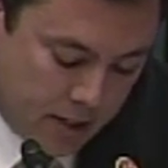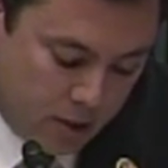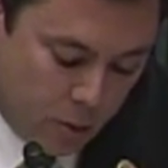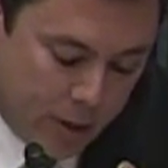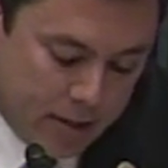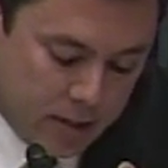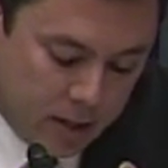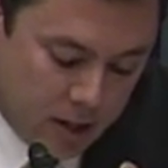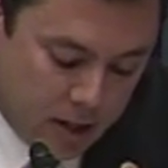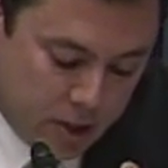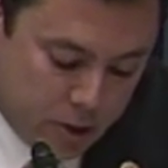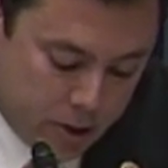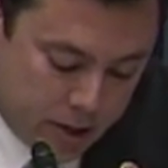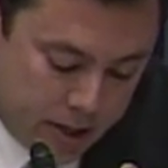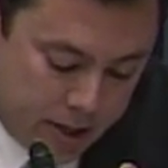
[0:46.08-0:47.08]
Quite the
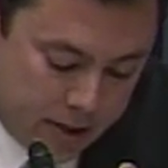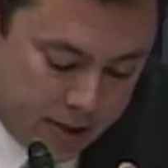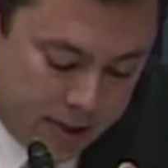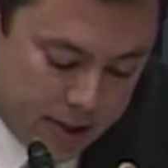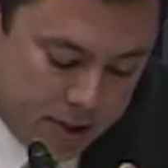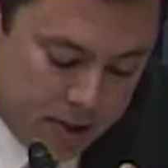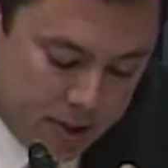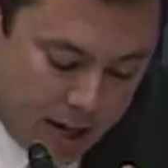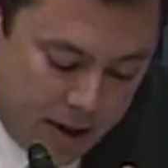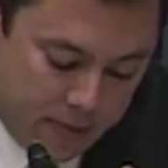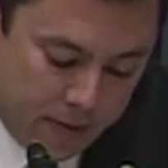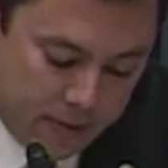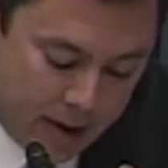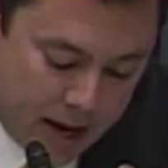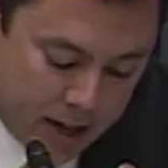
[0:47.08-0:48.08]
contrary, the safe
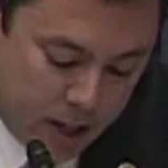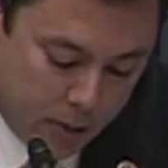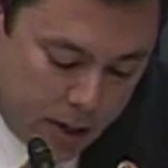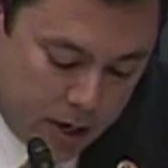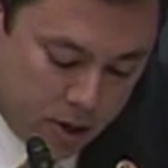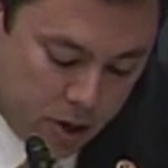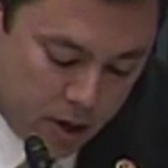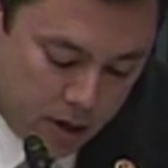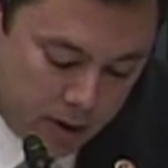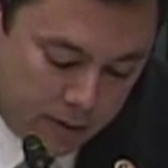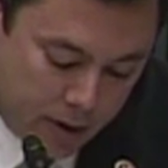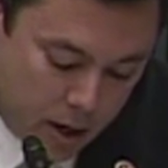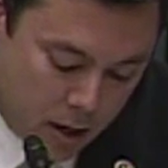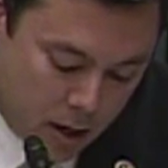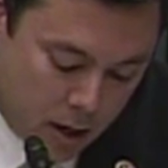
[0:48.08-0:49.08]
evacuation
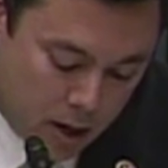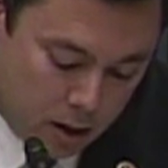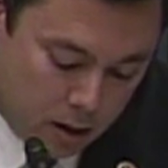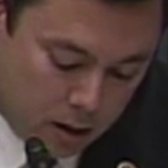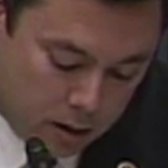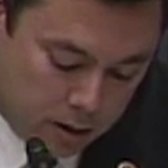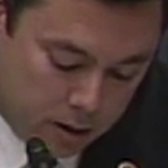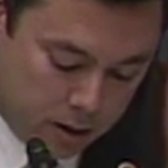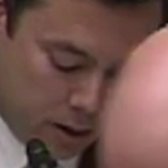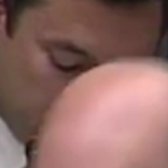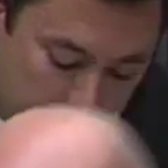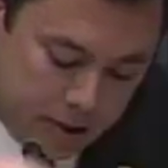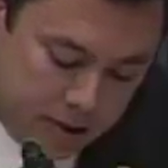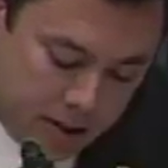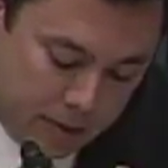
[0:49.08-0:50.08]
of all
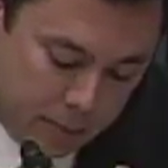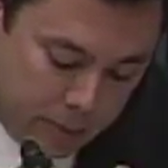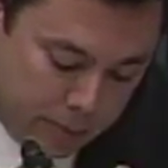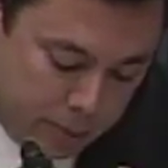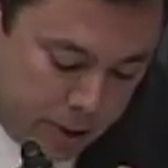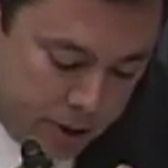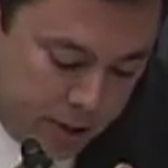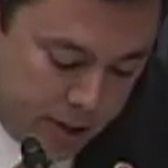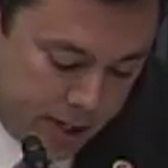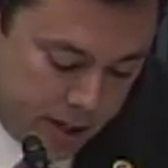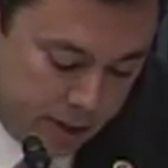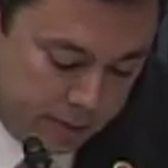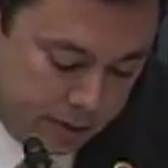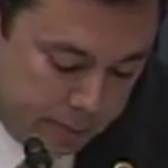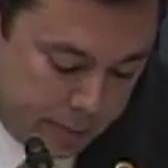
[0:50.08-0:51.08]
U.S. government
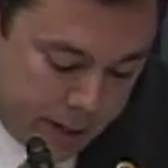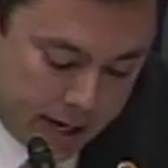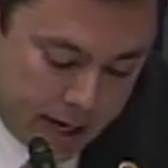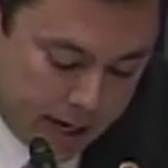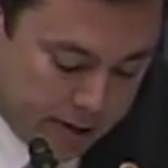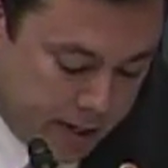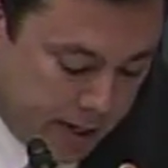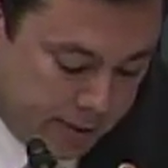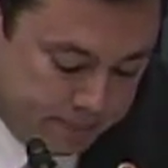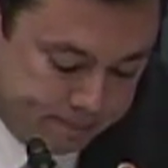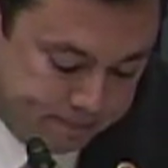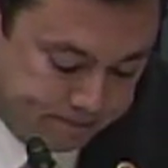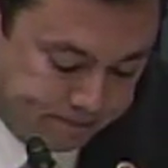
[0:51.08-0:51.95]
personnel from Benghazi